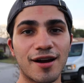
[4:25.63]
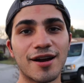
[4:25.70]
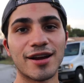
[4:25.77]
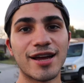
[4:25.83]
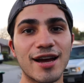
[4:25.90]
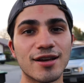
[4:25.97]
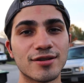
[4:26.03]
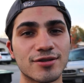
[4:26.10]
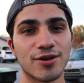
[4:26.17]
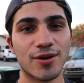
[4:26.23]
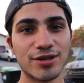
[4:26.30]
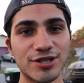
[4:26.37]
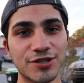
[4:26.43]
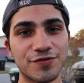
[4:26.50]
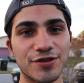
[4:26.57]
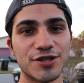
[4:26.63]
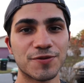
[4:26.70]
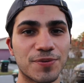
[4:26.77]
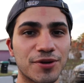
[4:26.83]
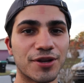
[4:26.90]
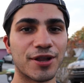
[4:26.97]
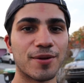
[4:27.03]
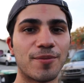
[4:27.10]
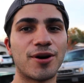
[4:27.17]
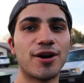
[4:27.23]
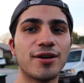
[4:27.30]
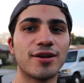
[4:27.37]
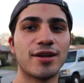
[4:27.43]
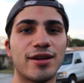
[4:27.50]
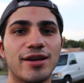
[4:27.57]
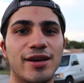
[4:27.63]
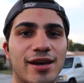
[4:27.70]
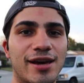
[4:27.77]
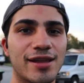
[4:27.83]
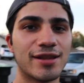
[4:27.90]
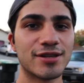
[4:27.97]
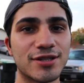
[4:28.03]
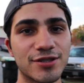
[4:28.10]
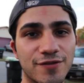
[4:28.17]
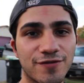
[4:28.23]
Alright guys, so I just finished putting them on, and this is